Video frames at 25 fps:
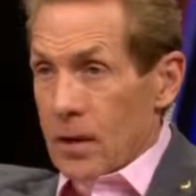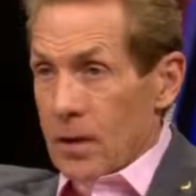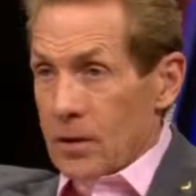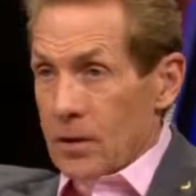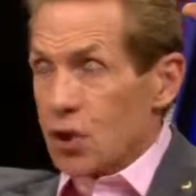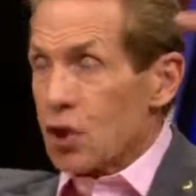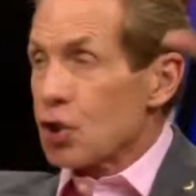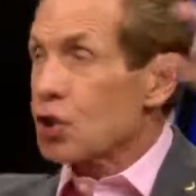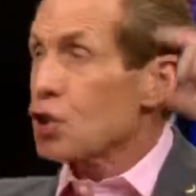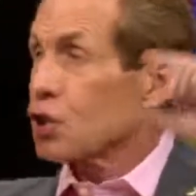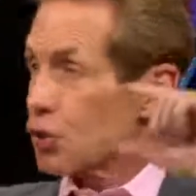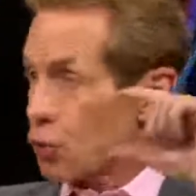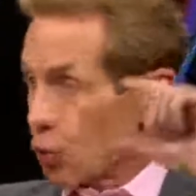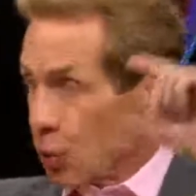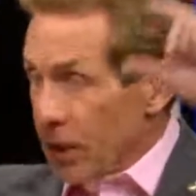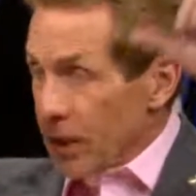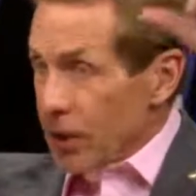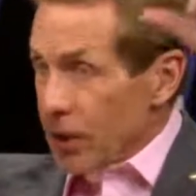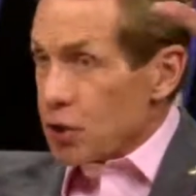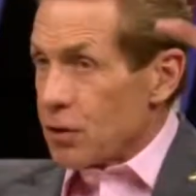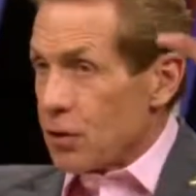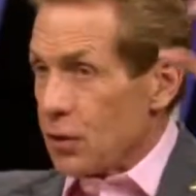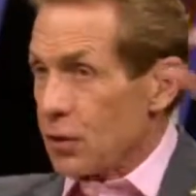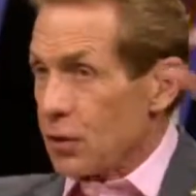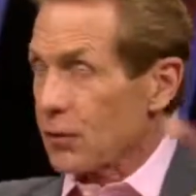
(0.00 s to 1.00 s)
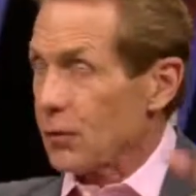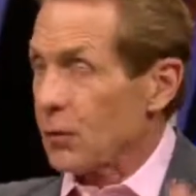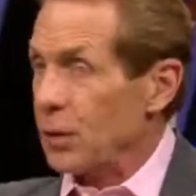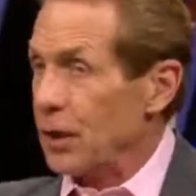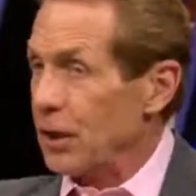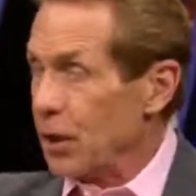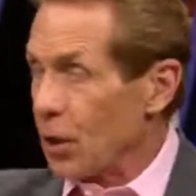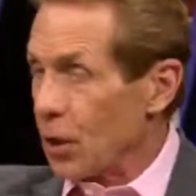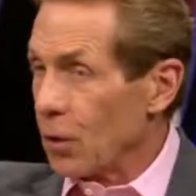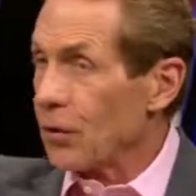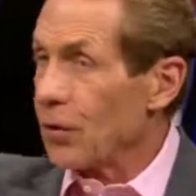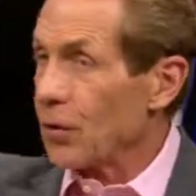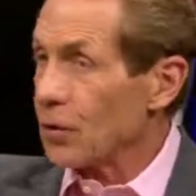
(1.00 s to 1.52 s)
Just through age 30. We
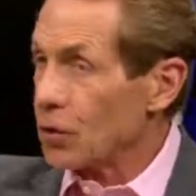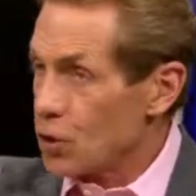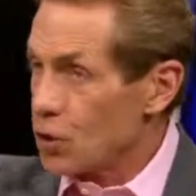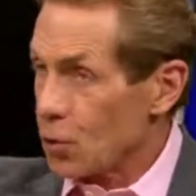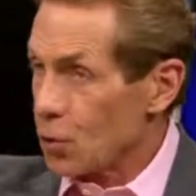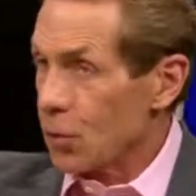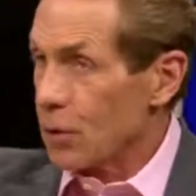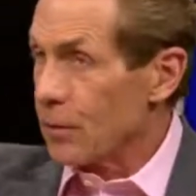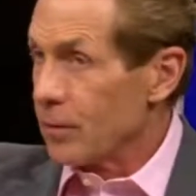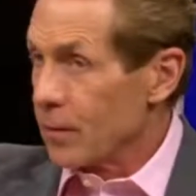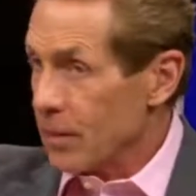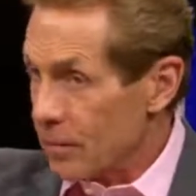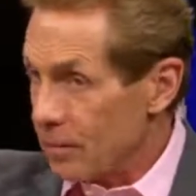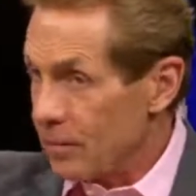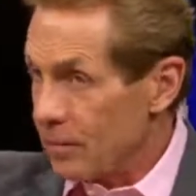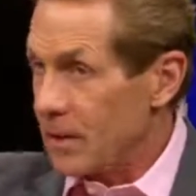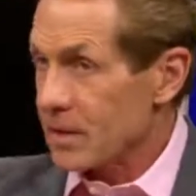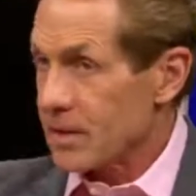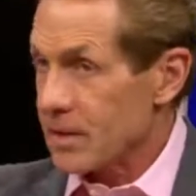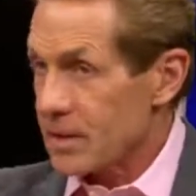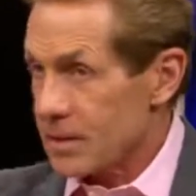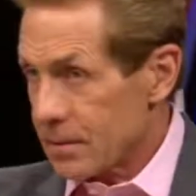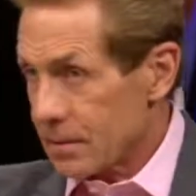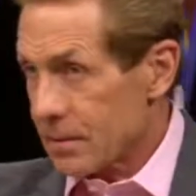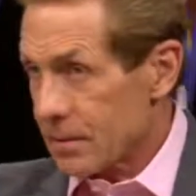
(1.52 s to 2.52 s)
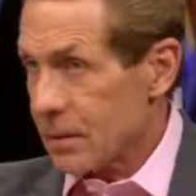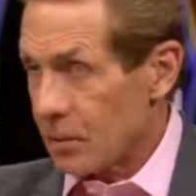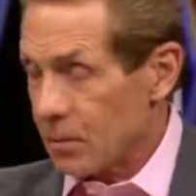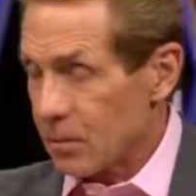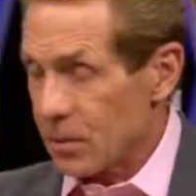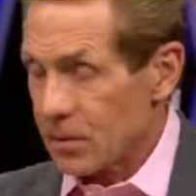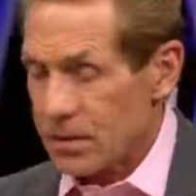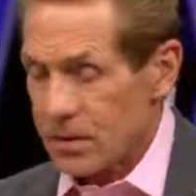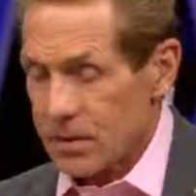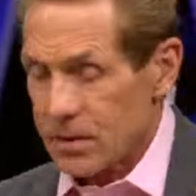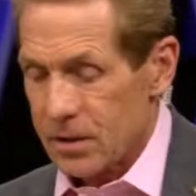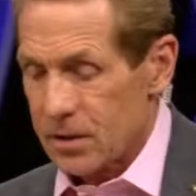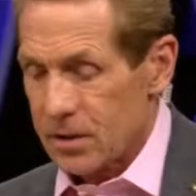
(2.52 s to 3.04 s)
know that Jordan had missed a couple
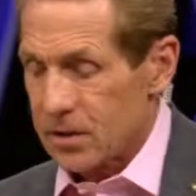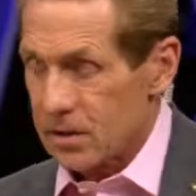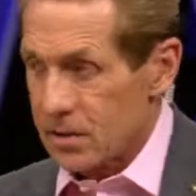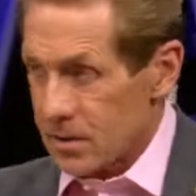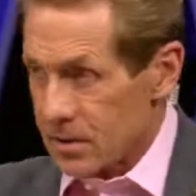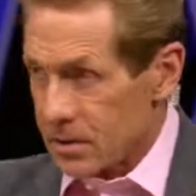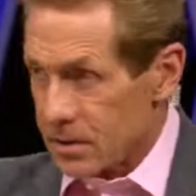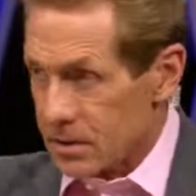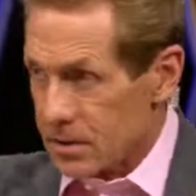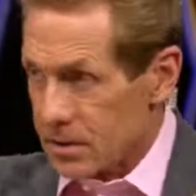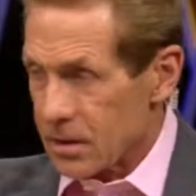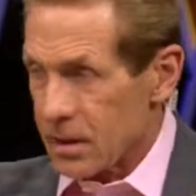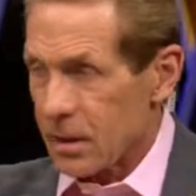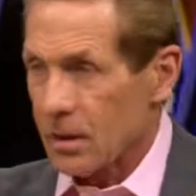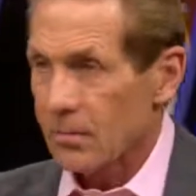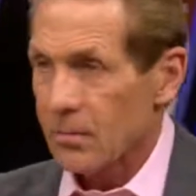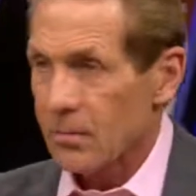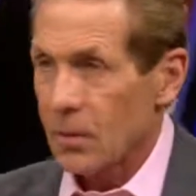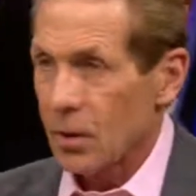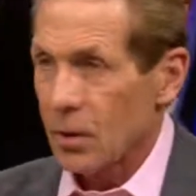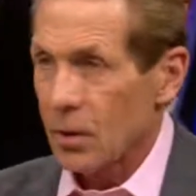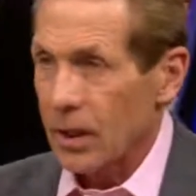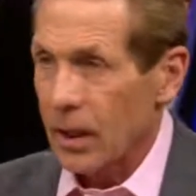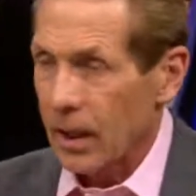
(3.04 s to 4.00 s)
seasons and some, okay?